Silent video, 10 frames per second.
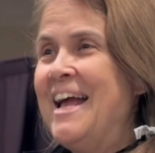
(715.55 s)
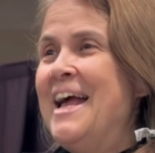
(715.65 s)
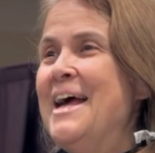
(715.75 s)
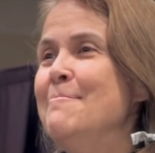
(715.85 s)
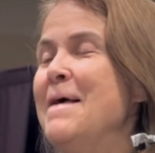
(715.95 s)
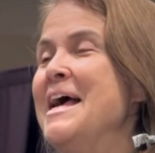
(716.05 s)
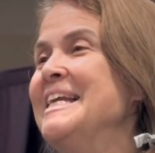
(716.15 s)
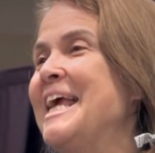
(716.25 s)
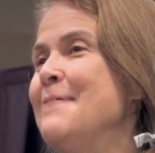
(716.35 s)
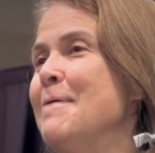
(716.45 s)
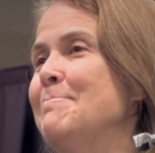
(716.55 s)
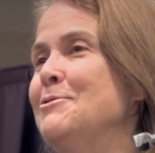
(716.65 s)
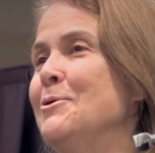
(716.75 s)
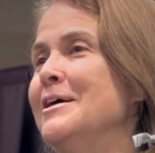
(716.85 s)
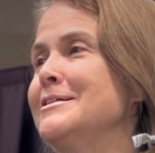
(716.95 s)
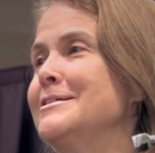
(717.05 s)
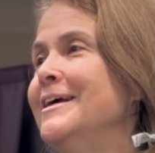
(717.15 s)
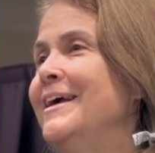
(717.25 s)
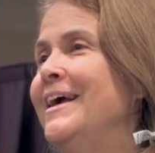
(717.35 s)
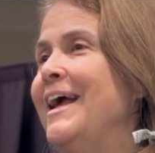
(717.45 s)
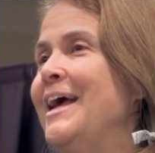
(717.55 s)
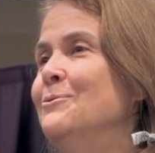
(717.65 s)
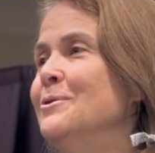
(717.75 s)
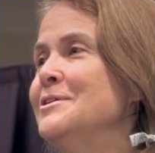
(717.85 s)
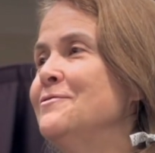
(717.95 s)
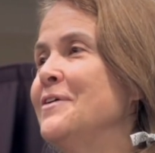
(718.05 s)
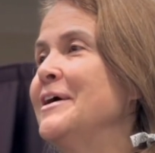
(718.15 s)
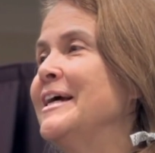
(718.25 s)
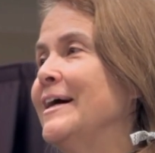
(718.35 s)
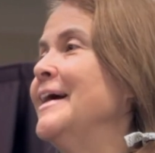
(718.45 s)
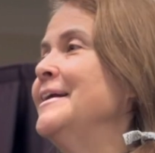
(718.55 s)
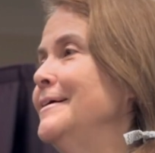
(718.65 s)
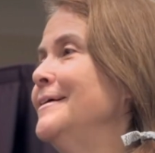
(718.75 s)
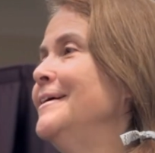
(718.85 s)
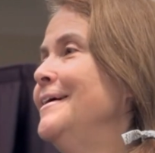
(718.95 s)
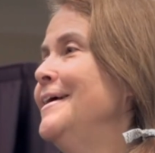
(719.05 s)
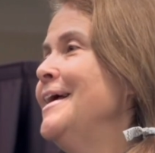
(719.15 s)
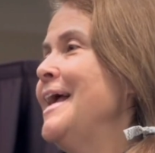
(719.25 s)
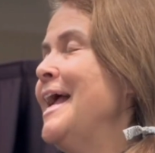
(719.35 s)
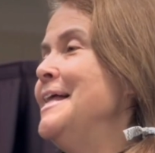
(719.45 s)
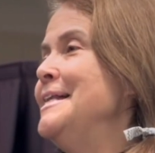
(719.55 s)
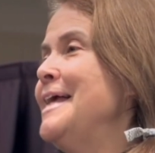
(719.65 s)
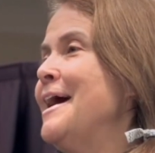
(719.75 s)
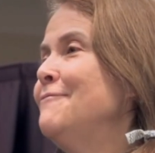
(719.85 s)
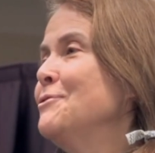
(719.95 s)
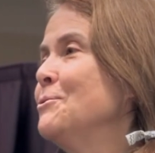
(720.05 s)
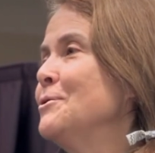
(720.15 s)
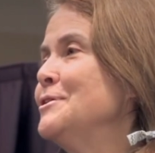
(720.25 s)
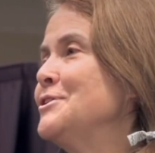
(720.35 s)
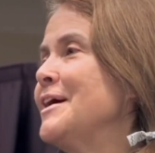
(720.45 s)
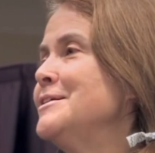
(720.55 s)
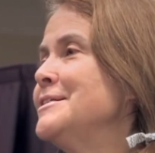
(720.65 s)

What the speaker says: And a man came up to us and was very kind. And afterwards